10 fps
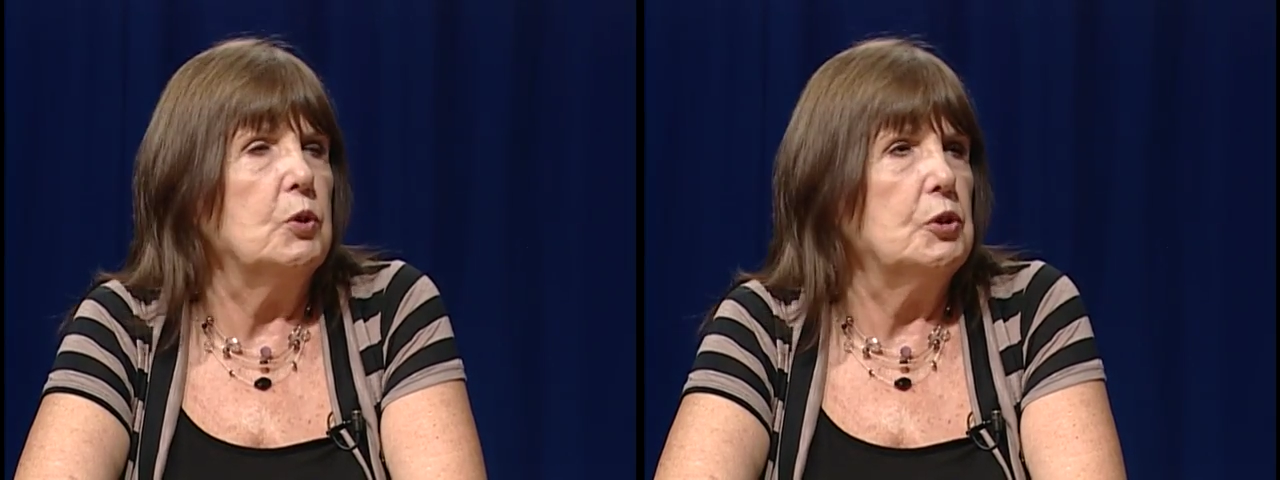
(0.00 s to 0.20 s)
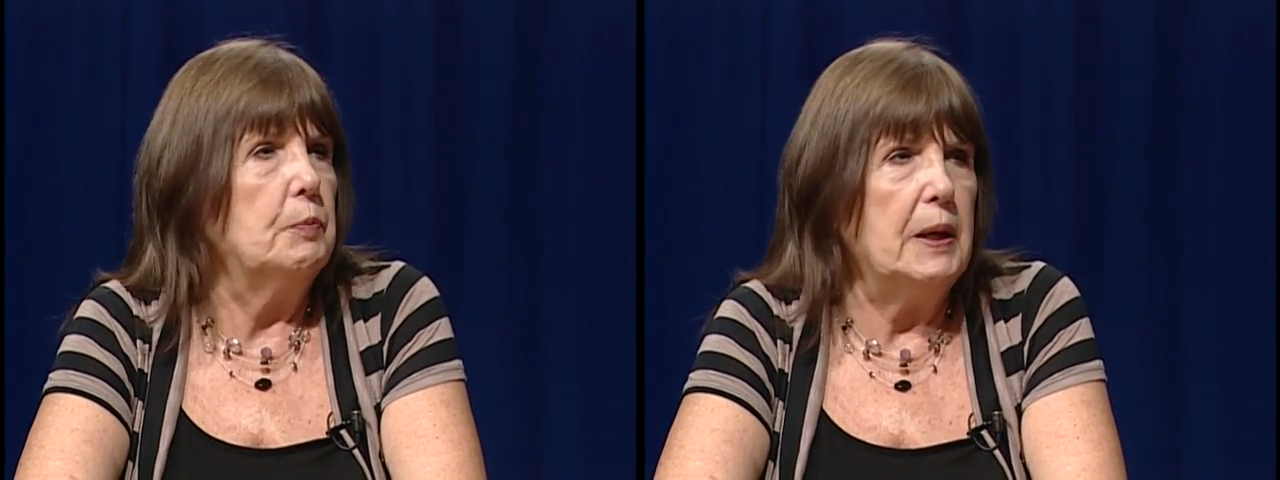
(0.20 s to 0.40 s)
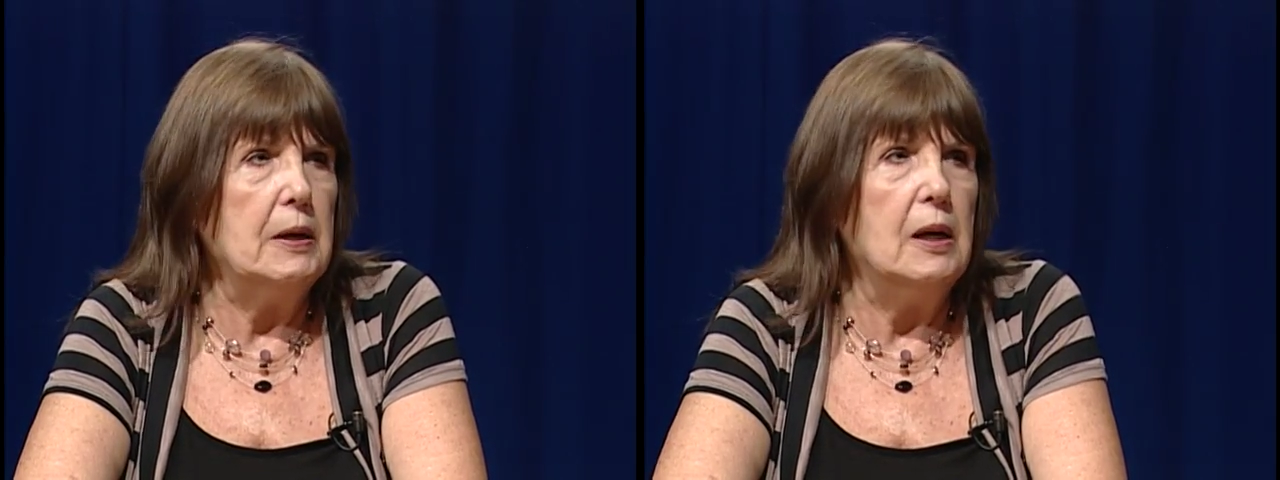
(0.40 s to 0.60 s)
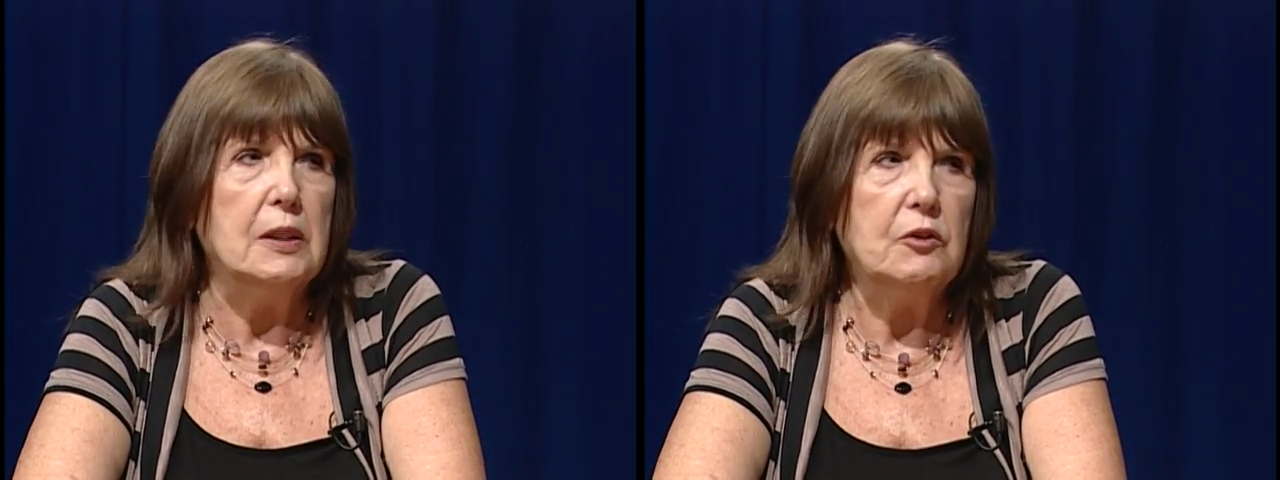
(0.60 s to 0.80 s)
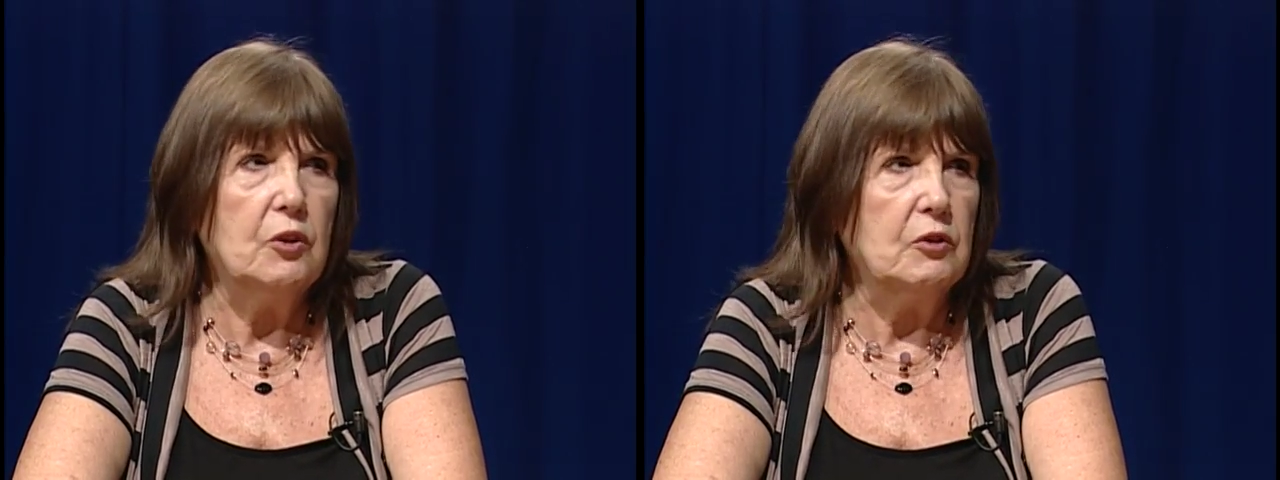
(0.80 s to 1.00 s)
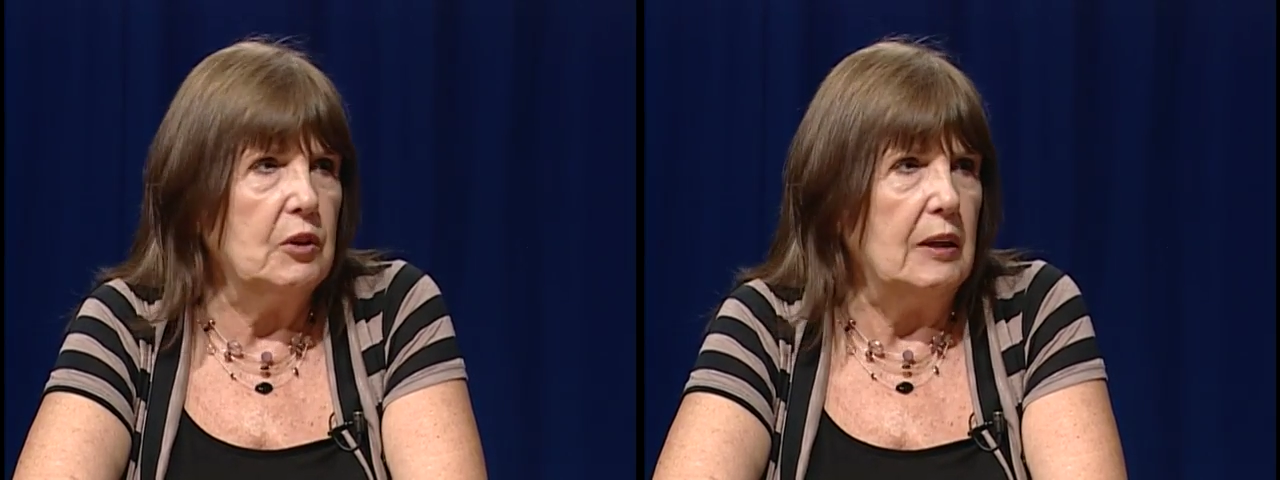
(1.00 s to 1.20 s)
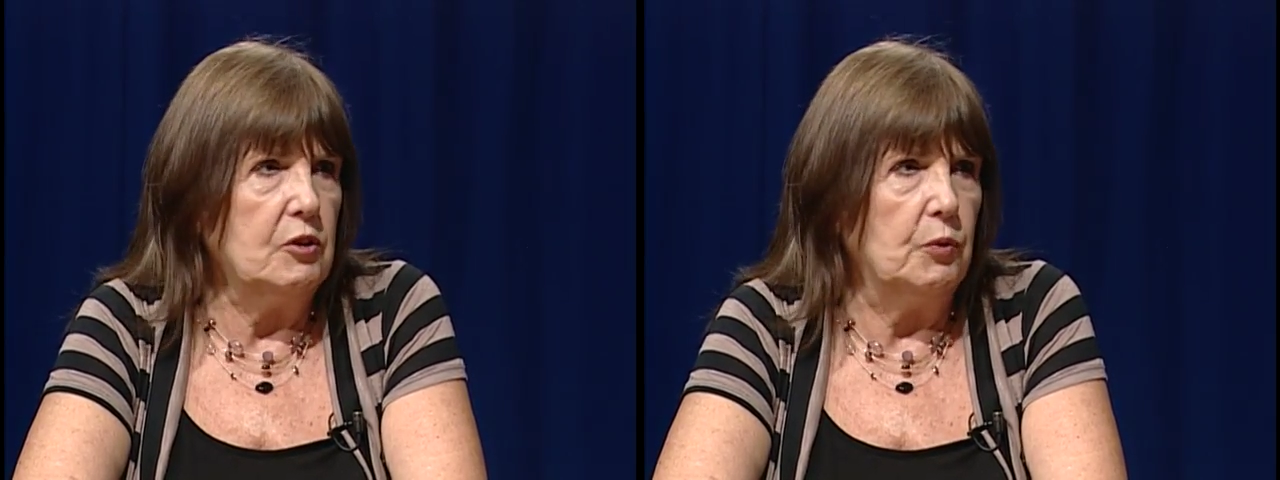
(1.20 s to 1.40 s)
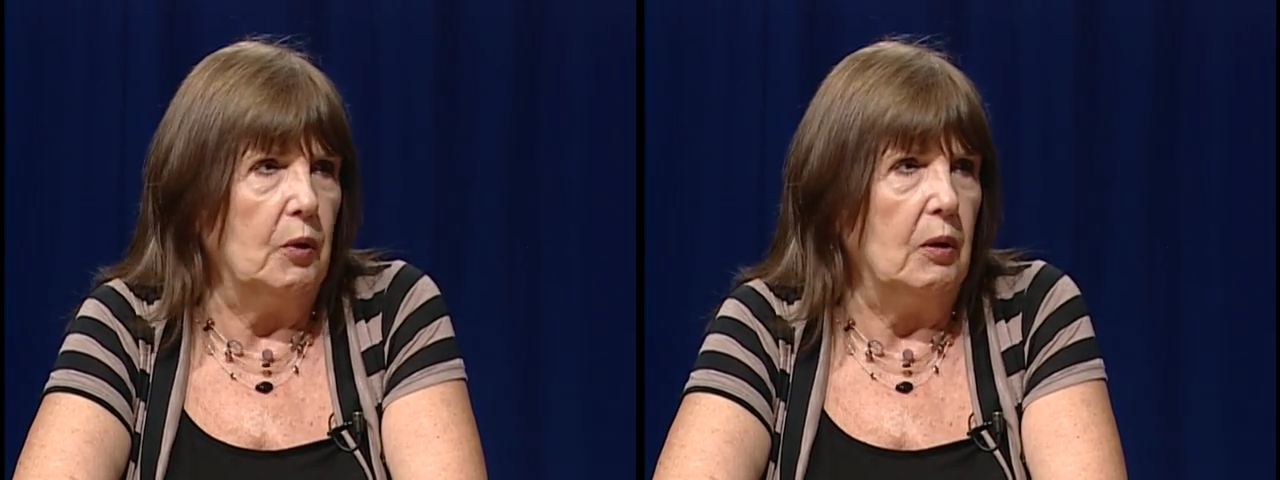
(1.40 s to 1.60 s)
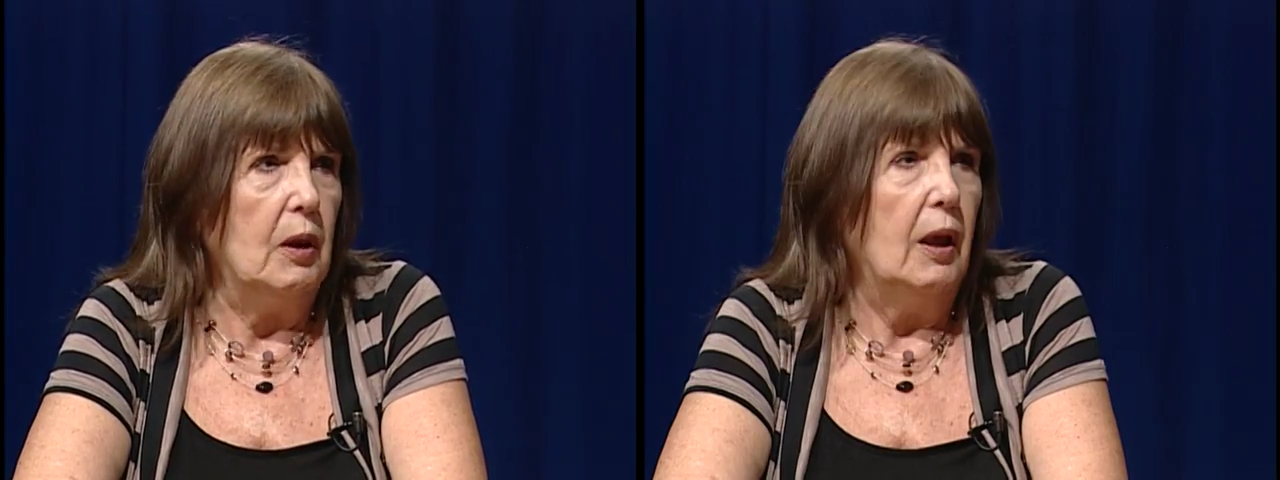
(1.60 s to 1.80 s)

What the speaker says: which had been unsuccessful.